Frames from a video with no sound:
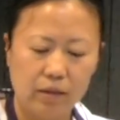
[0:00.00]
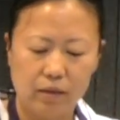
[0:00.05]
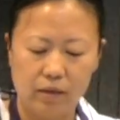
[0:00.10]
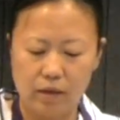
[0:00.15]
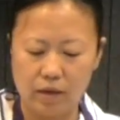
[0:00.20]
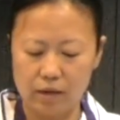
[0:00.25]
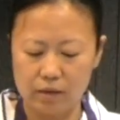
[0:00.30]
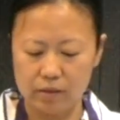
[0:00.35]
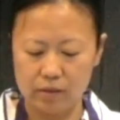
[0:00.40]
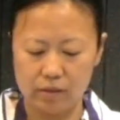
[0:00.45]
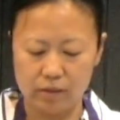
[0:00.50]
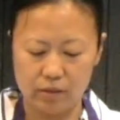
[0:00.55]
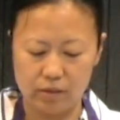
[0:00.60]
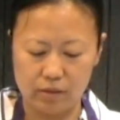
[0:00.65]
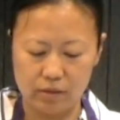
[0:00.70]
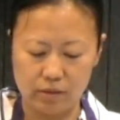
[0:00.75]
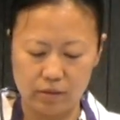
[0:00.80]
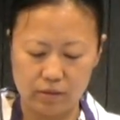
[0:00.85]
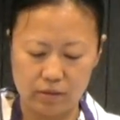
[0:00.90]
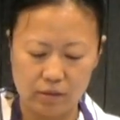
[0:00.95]

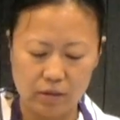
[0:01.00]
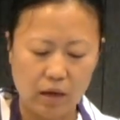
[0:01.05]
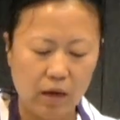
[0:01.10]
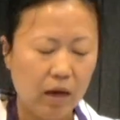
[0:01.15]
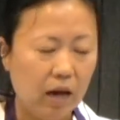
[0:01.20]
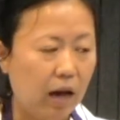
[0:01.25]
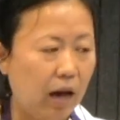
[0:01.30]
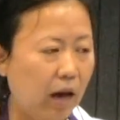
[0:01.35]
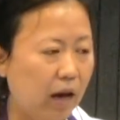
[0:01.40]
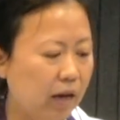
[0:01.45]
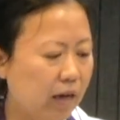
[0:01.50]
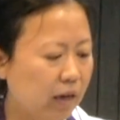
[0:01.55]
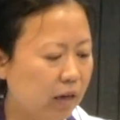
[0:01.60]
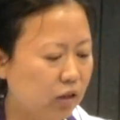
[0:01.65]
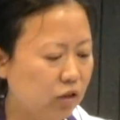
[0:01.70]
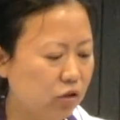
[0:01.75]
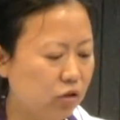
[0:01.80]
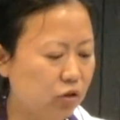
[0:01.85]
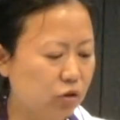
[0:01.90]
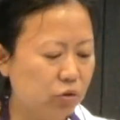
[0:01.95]
Yes. I like
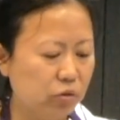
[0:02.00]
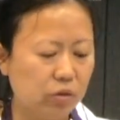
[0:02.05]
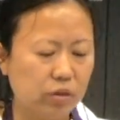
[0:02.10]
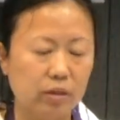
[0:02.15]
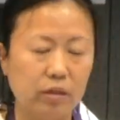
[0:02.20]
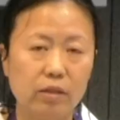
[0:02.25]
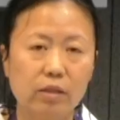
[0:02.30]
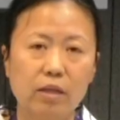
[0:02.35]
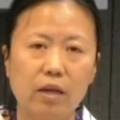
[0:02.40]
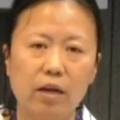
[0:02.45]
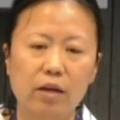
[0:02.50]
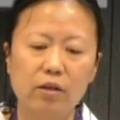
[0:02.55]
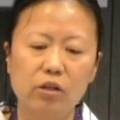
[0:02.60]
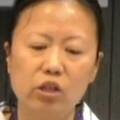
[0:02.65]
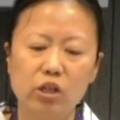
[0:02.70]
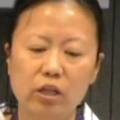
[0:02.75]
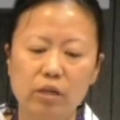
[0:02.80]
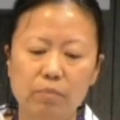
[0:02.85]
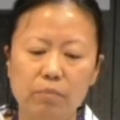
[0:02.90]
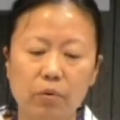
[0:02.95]
to use this kind of
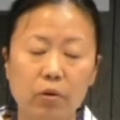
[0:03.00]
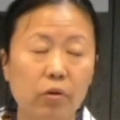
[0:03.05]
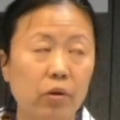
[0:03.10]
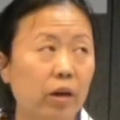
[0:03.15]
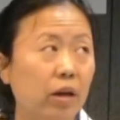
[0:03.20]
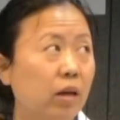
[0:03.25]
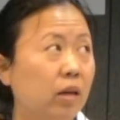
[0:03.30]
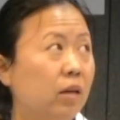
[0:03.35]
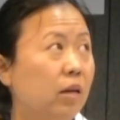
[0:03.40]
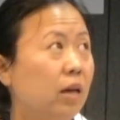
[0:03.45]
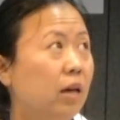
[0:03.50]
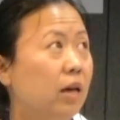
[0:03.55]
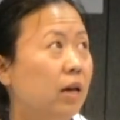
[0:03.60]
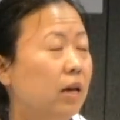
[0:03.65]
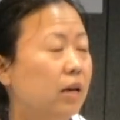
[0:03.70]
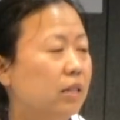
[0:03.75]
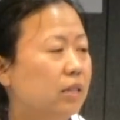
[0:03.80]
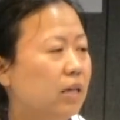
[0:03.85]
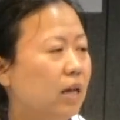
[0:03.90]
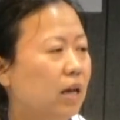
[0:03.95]
chicken bouillon.
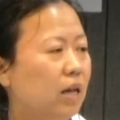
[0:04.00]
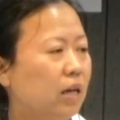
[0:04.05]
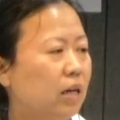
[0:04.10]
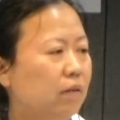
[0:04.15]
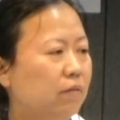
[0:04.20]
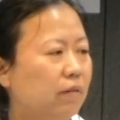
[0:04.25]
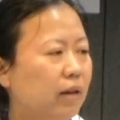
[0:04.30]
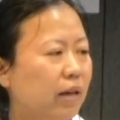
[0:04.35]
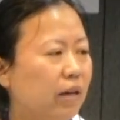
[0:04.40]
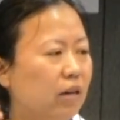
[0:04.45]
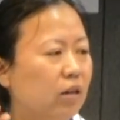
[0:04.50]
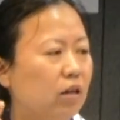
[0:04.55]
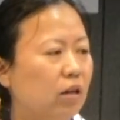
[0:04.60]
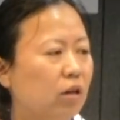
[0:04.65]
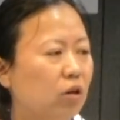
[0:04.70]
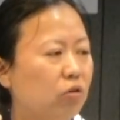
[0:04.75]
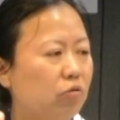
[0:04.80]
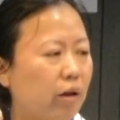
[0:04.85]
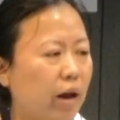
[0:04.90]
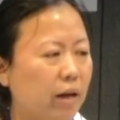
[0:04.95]
It's kind of like
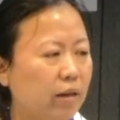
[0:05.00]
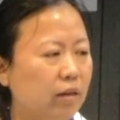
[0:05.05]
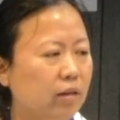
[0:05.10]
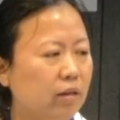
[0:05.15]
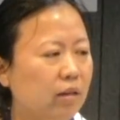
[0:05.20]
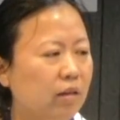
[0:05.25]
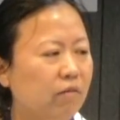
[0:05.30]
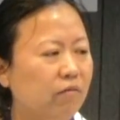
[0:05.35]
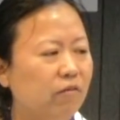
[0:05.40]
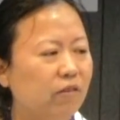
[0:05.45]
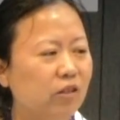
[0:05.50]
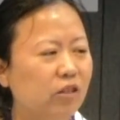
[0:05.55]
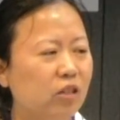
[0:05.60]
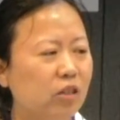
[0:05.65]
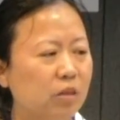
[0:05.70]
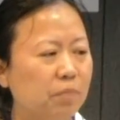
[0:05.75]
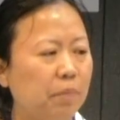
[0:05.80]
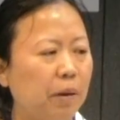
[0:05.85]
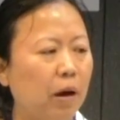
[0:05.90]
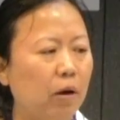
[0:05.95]
a granulate
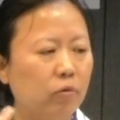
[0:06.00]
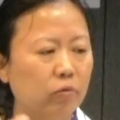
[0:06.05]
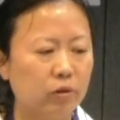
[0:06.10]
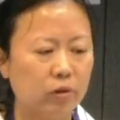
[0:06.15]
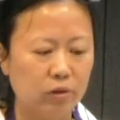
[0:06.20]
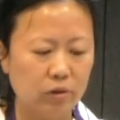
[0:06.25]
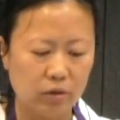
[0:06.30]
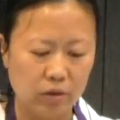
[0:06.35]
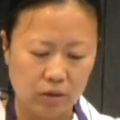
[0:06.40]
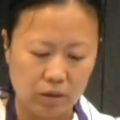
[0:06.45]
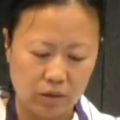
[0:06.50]
versus powder.